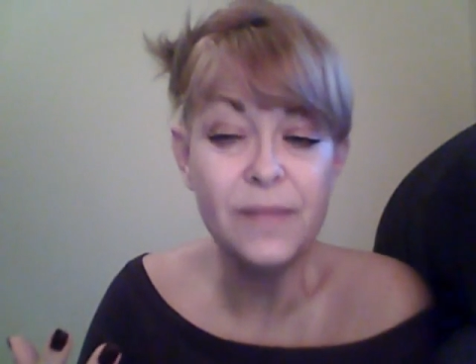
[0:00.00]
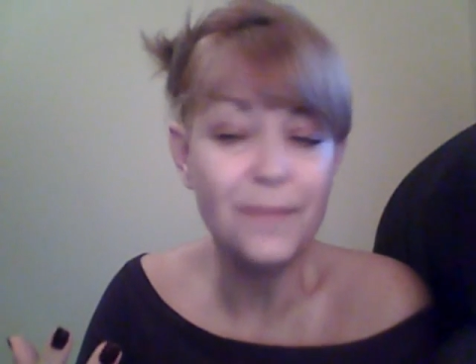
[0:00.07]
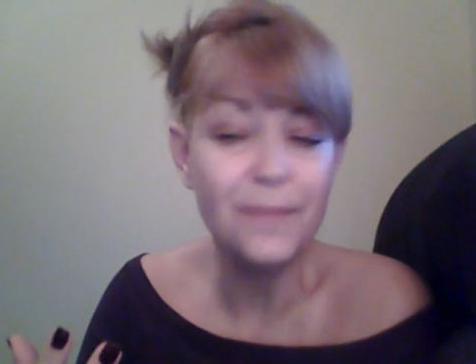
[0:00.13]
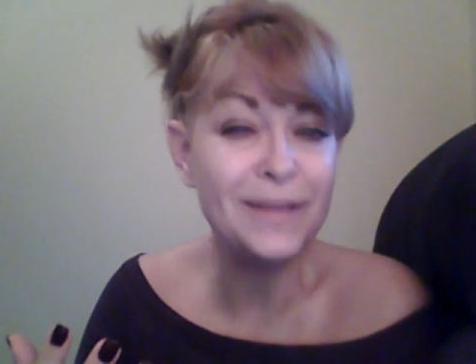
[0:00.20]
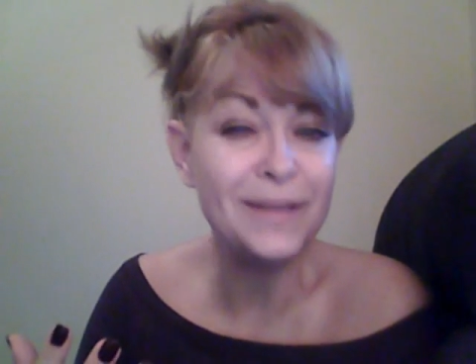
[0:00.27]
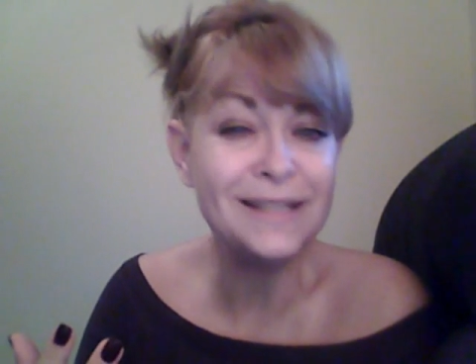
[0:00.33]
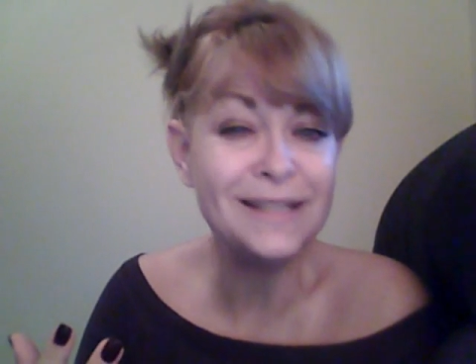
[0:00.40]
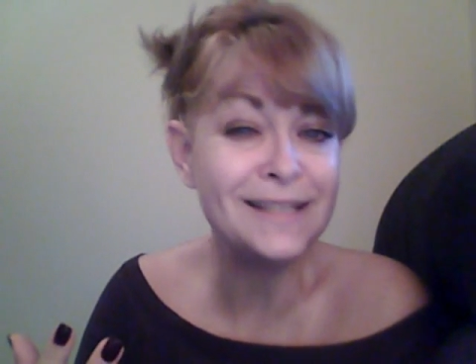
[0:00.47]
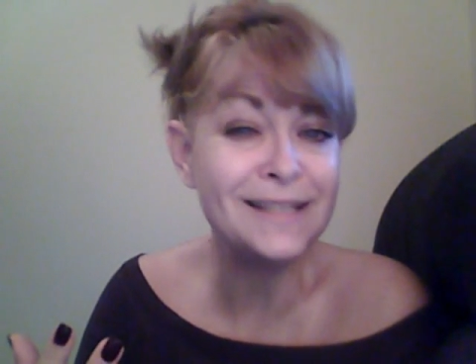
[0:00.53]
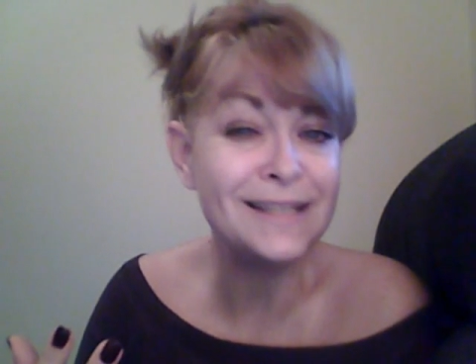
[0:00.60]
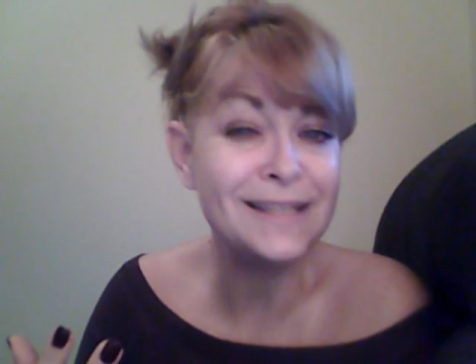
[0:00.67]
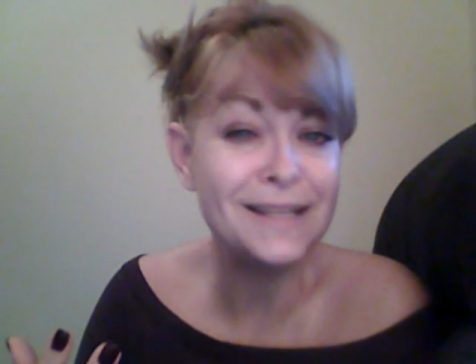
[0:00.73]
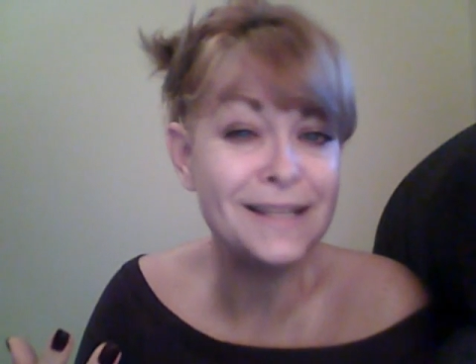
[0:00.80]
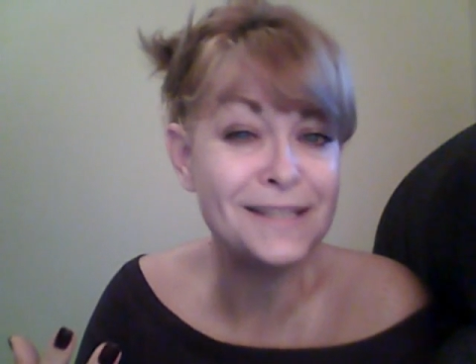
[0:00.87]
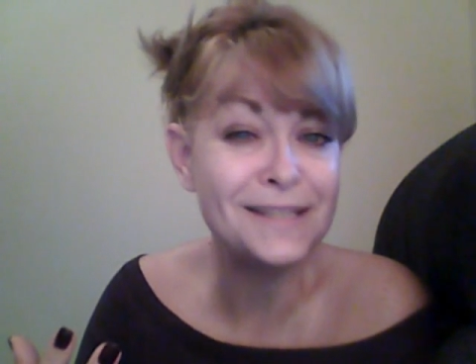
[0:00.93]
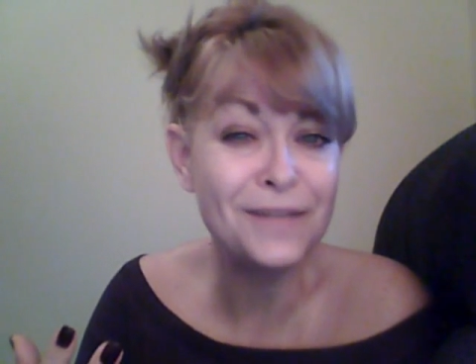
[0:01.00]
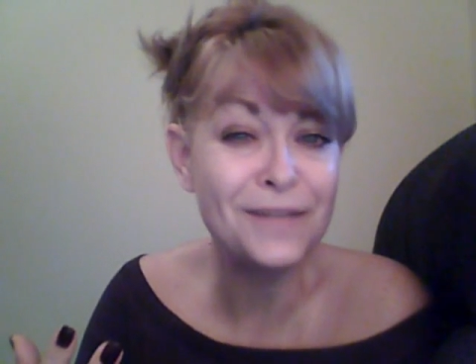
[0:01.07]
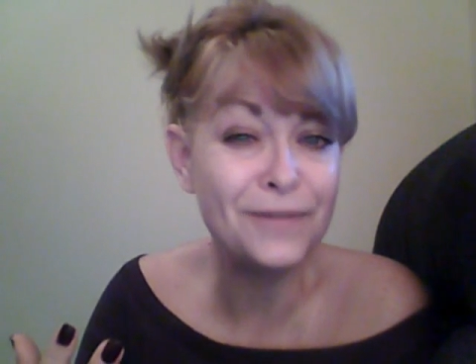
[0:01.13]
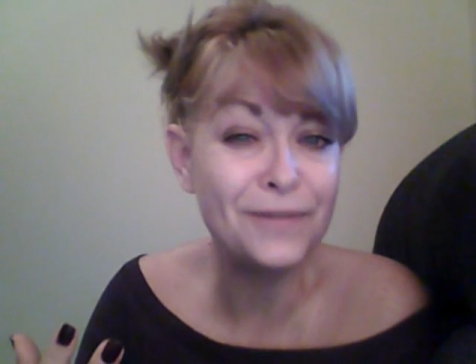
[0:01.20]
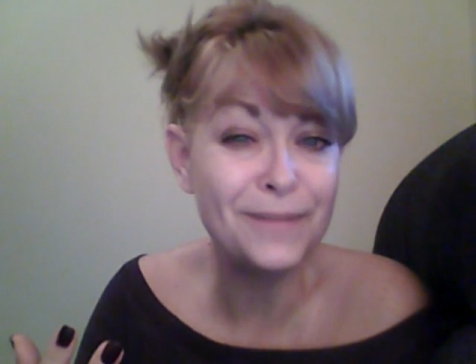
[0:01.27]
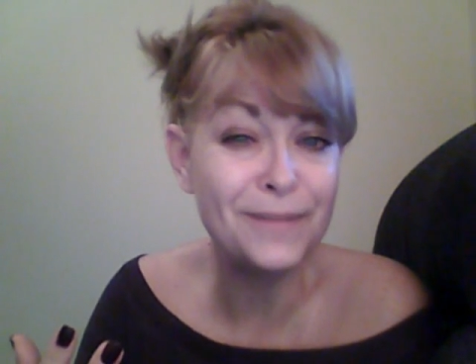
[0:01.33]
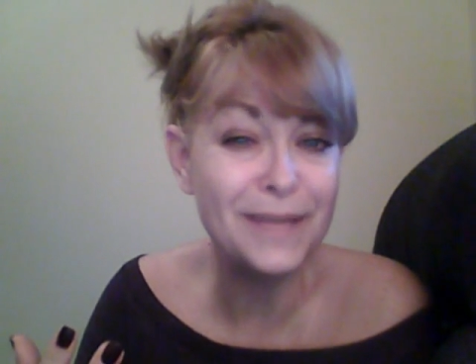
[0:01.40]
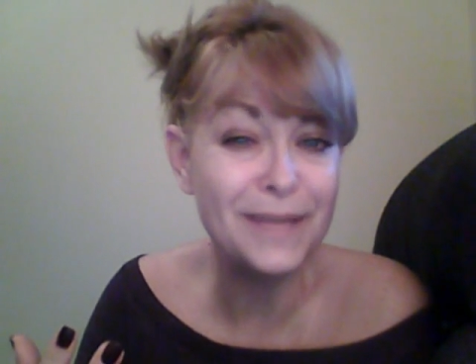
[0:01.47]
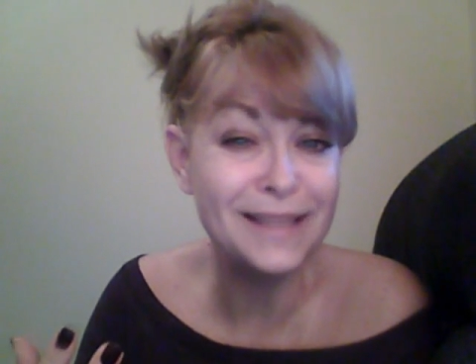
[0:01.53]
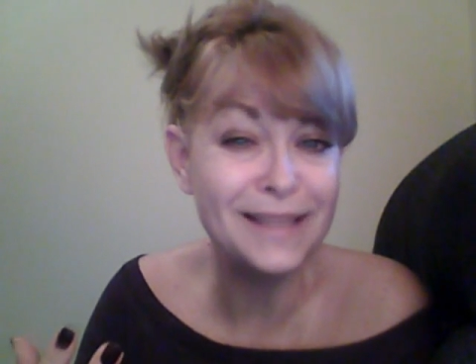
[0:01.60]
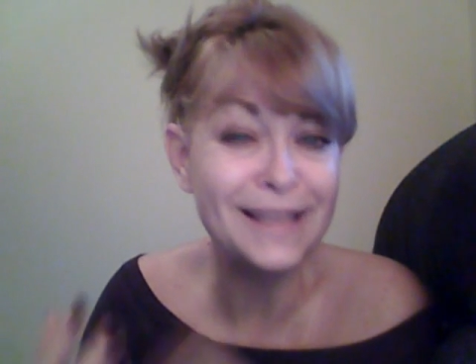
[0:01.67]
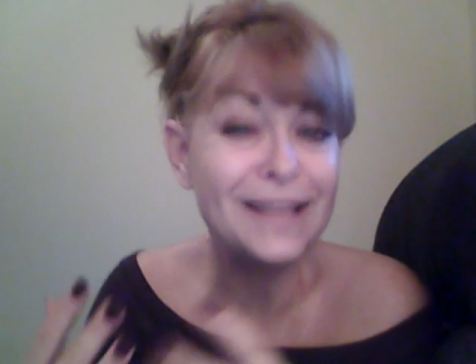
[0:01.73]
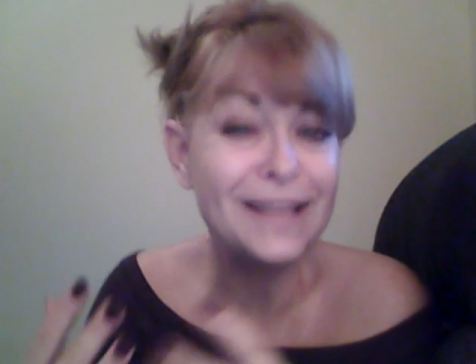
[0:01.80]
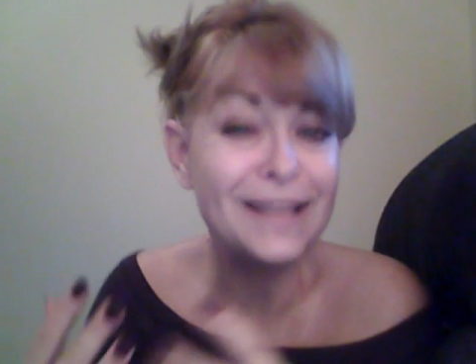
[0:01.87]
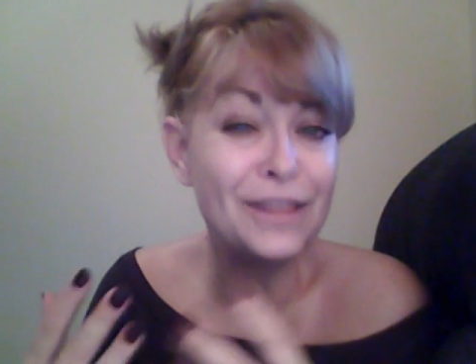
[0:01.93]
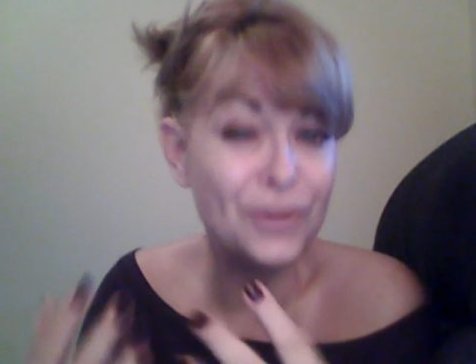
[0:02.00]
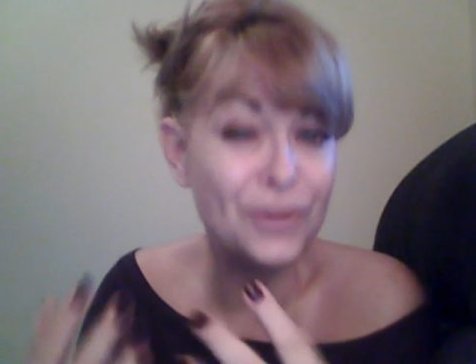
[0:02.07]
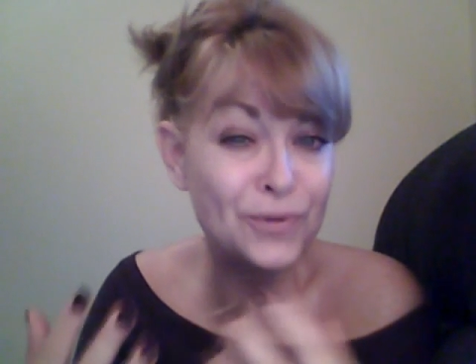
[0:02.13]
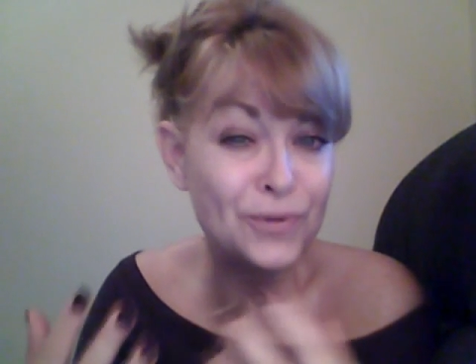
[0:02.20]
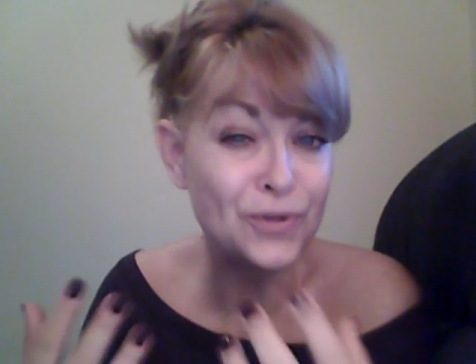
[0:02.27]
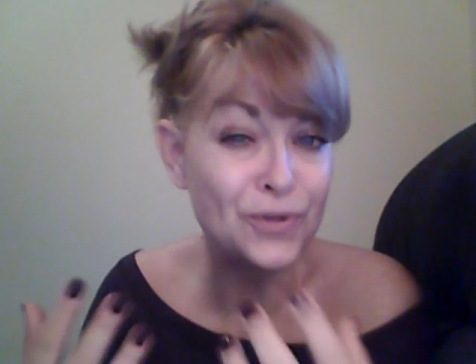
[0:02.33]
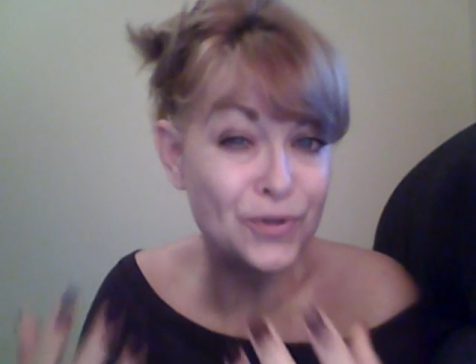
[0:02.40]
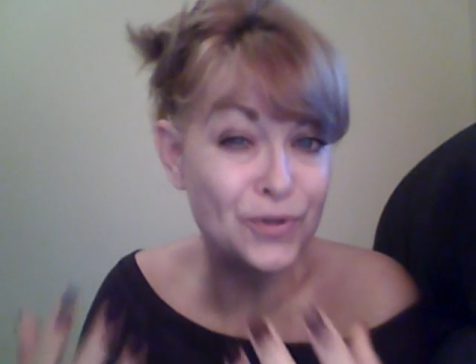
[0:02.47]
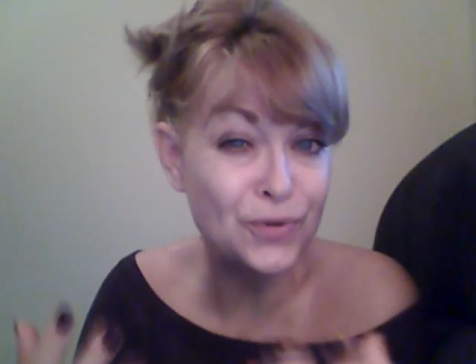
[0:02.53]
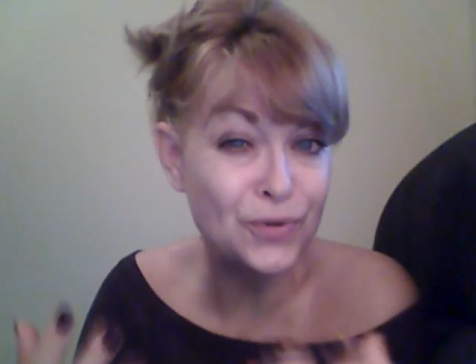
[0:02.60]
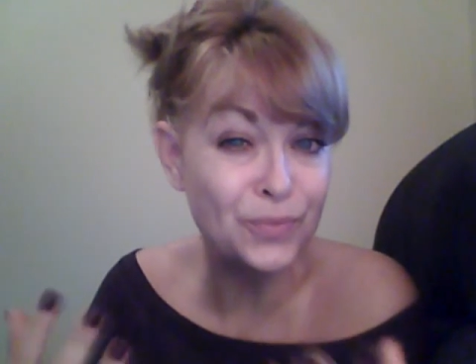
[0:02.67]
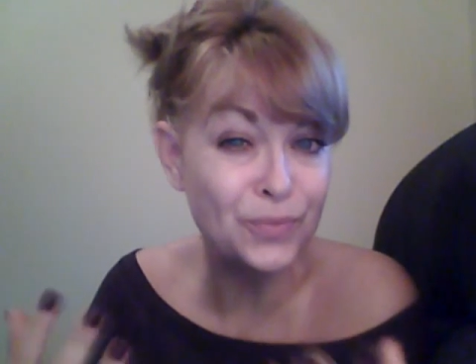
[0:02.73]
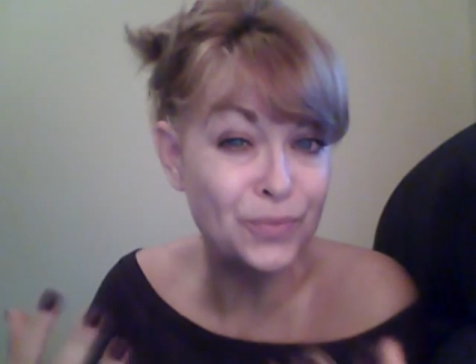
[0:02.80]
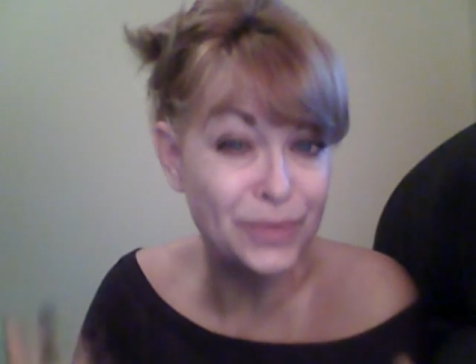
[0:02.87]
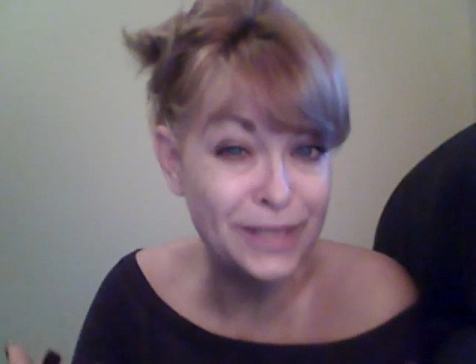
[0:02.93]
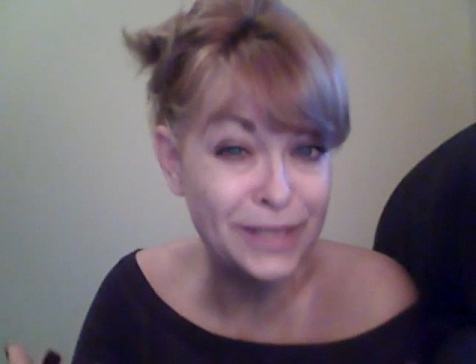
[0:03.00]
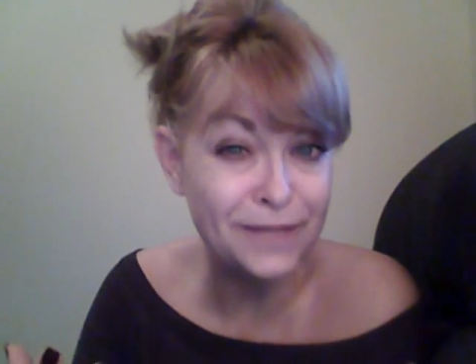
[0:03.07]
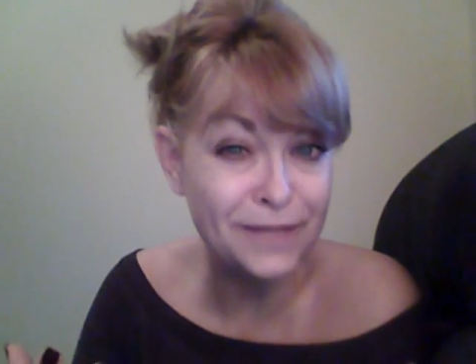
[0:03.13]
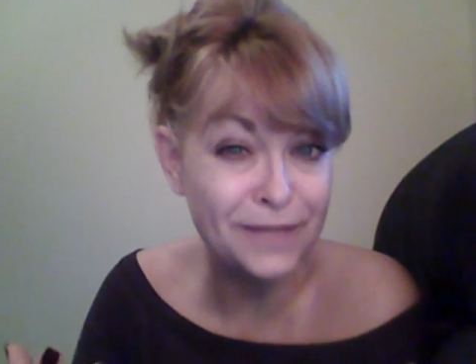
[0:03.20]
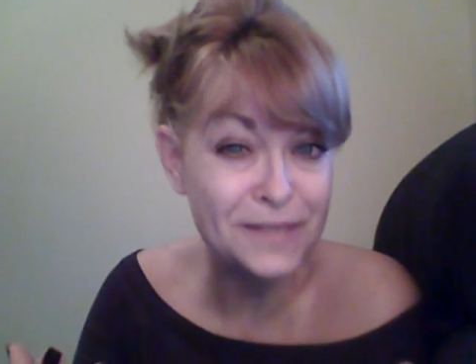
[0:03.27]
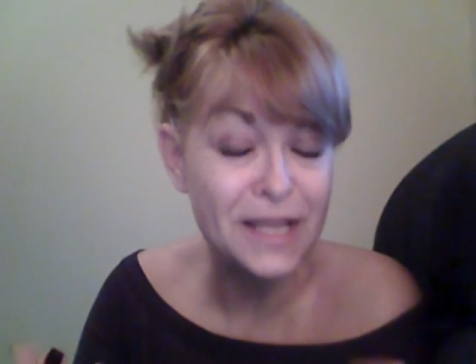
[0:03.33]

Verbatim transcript: But it doesn't necessarily mean that those are true beliefs.